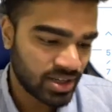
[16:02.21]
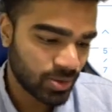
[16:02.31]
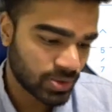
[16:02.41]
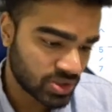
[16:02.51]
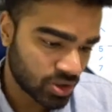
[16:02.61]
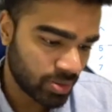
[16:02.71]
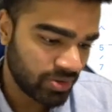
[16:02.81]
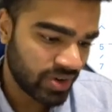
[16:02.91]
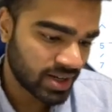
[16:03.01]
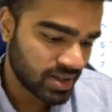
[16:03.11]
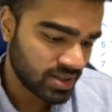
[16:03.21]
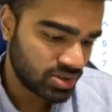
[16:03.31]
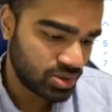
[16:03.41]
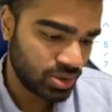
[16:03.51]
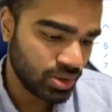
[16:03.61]
What's the common factor? It's
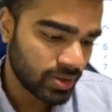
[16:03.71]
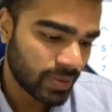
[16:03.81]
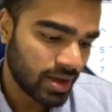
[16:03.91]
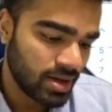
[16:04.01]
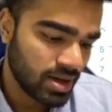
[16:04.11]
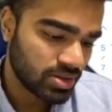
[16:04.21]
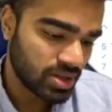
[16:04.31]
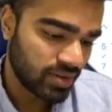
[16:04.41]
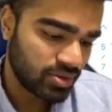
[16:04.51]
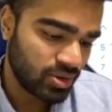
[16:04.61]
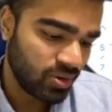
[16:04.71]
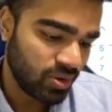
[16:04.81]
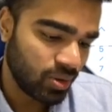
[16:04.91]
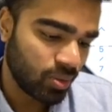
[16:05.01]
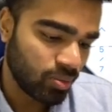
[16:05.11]
2. So you have
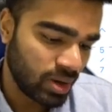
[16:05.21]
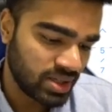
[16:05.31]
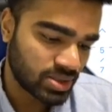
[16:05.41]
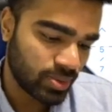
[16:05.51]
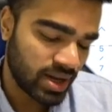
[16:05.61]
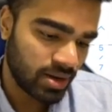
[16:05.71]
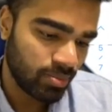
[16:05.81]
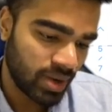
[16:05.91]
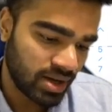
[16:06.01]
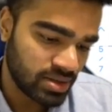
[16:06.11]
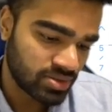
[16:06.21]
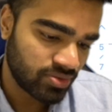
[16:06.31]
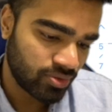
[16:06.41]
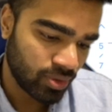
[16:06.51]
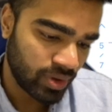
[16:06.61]
2y squared minus
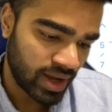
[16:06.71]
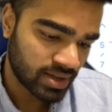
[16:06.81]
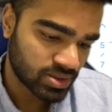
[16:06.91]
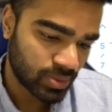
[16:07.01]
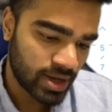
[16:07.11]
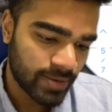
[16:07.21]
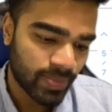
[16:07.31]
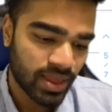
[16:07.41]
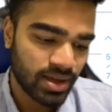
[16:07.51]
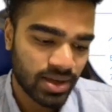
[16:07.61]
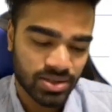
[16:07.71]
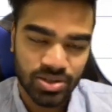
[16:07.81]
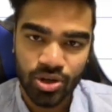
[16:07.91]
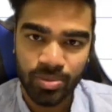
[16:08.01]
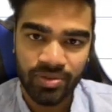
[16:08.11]
4x squared. So it's
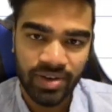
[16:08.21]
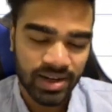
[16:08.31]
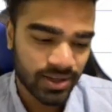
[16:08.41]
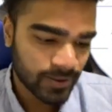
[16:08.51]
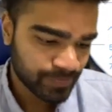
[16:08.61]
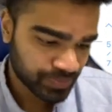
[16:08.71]
common factor.